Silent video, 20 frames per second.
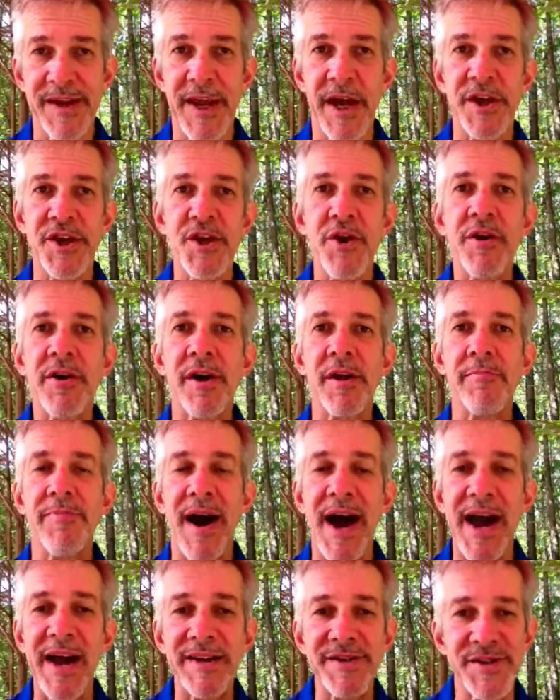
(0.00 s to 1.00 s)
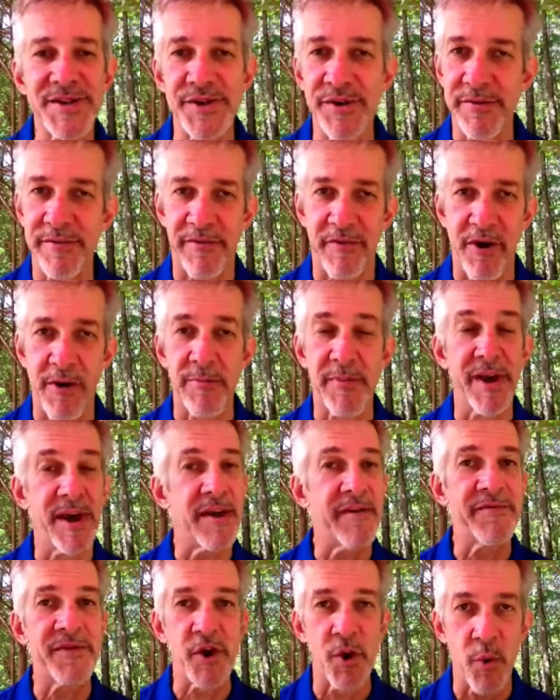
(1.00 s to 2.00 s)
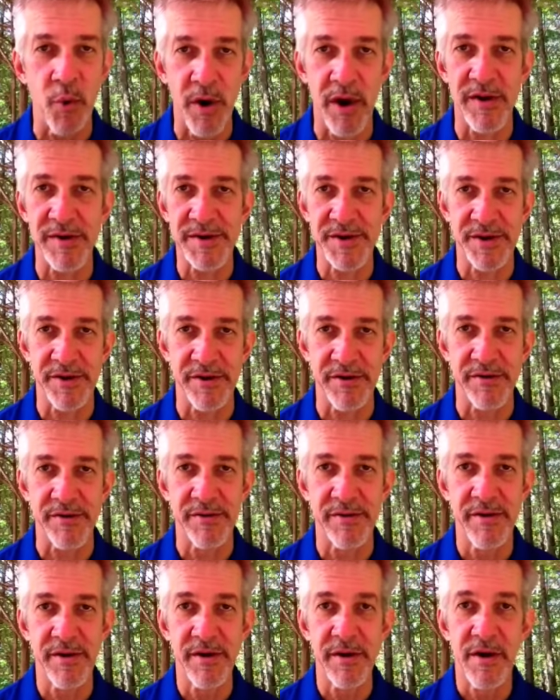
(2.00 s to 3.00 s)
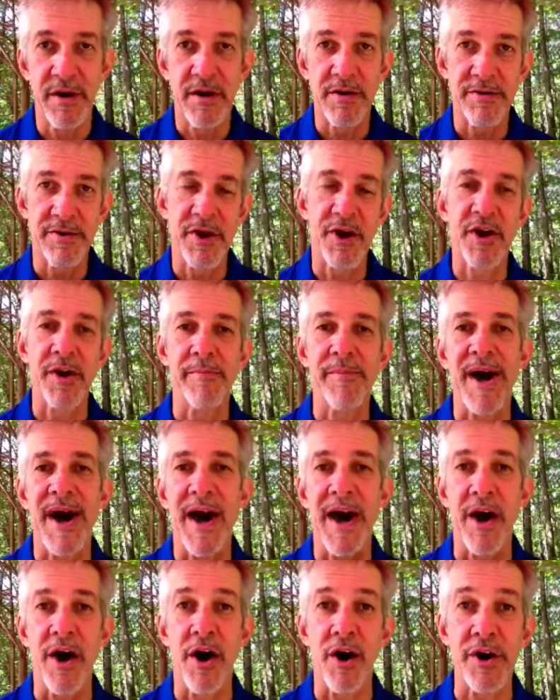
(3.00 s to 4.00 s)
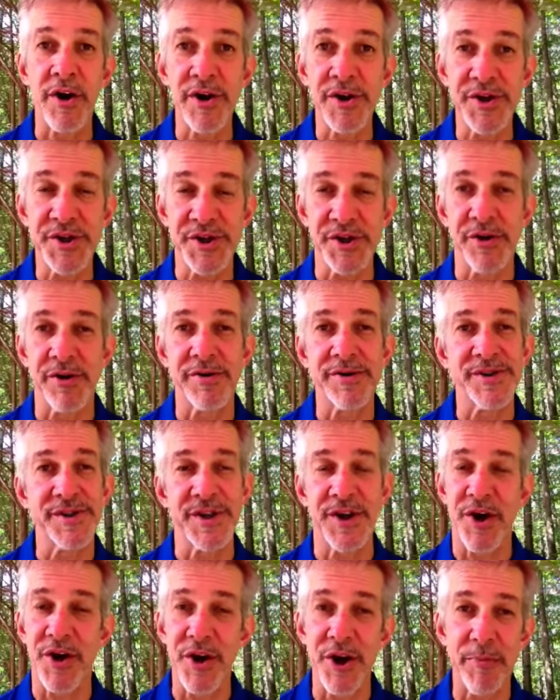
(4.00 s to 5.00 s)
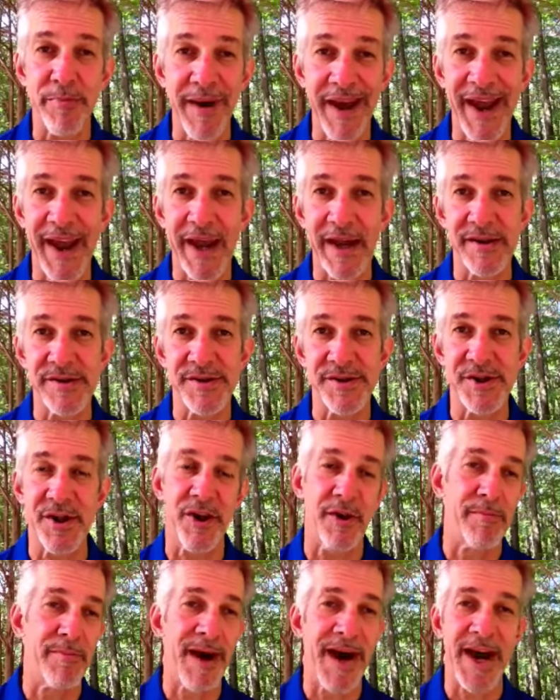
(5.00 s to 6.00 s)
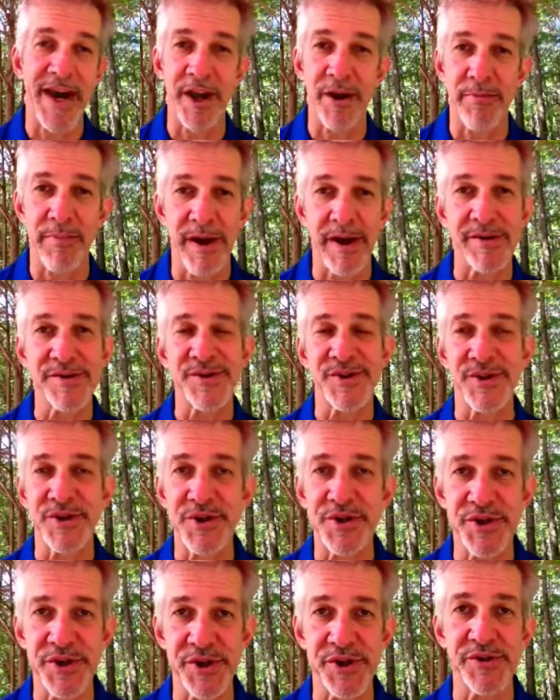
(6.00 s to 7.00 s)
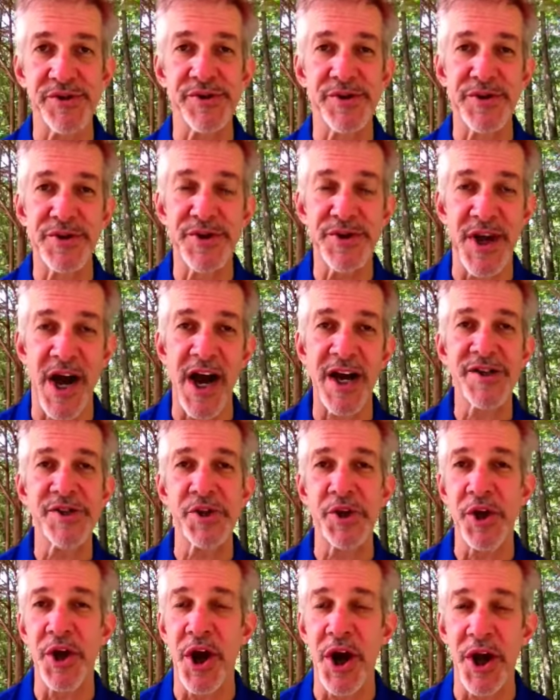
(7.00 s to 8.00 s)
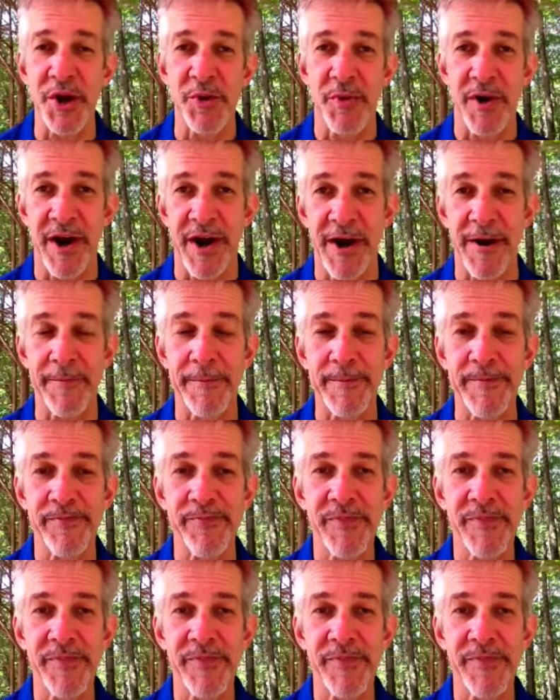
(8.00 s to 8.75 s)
Now, you can buy a suit from me if you want to. You can buy all your shirts and all your pants. You can buy your belts and your shoes and your socks and your underwear.